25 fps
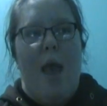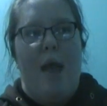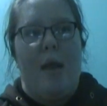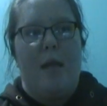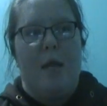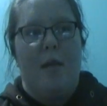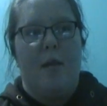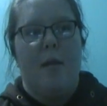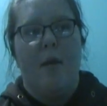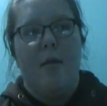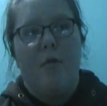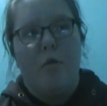
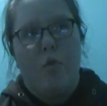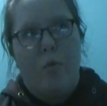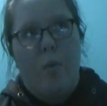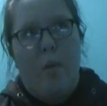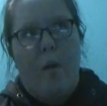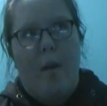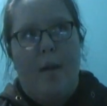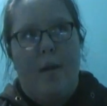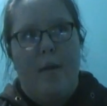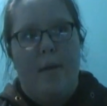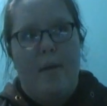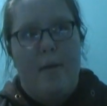And
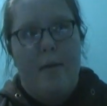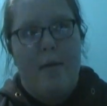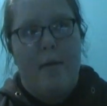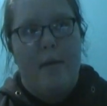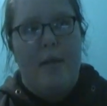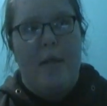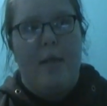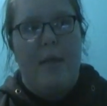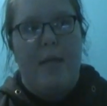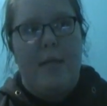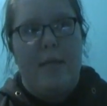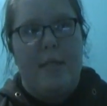another one
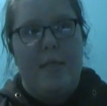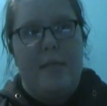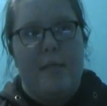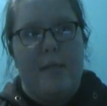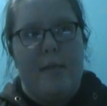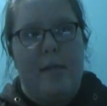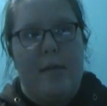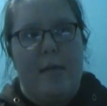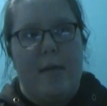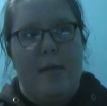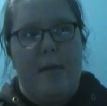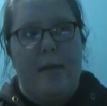
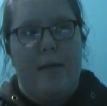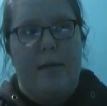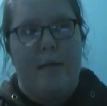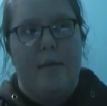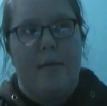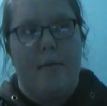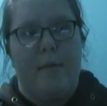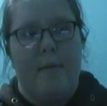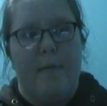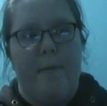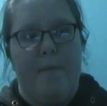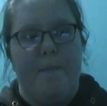is,
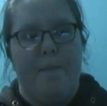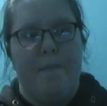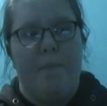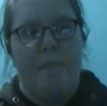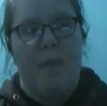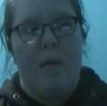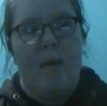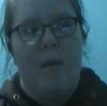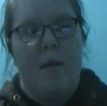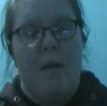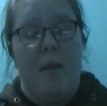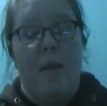
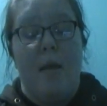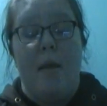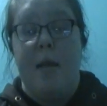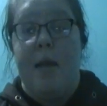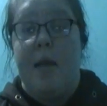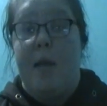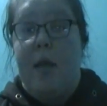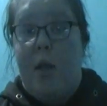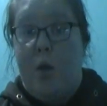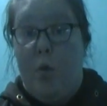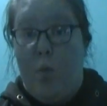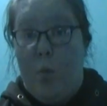
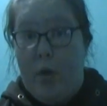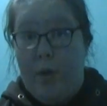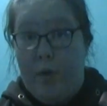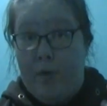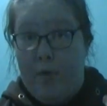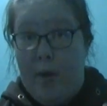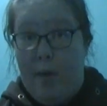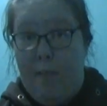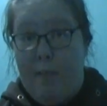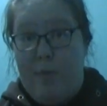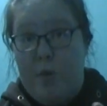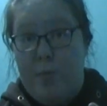in
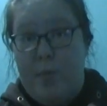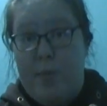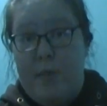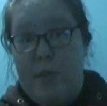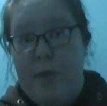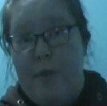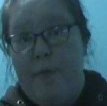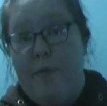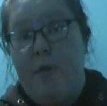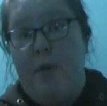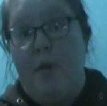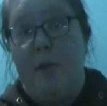Wheel of Time
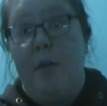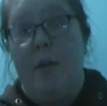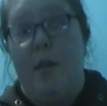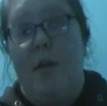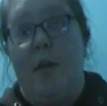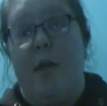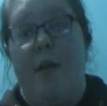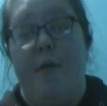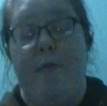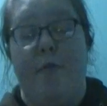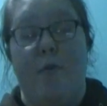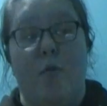
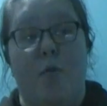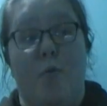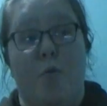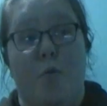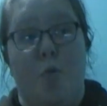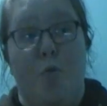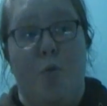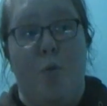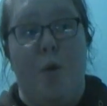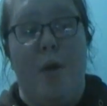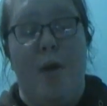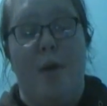specifically, if
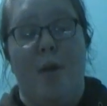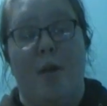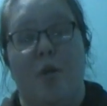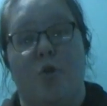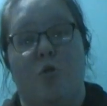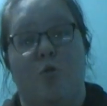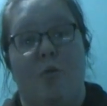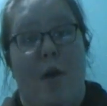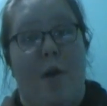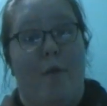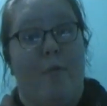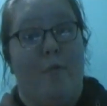you
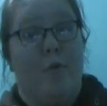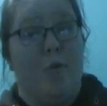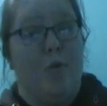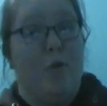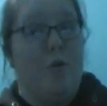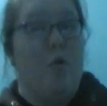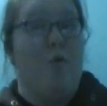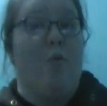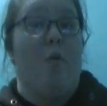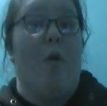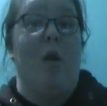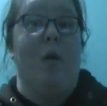
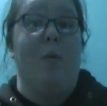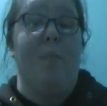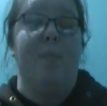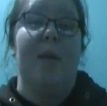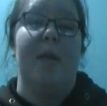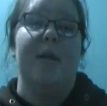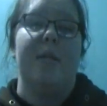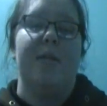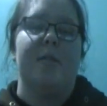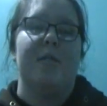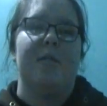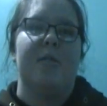travel to the
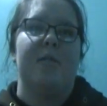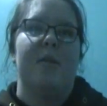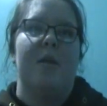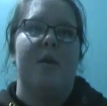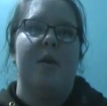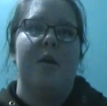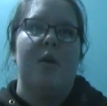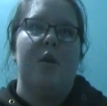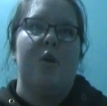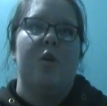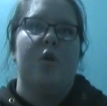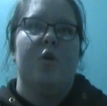wrong
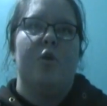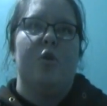place,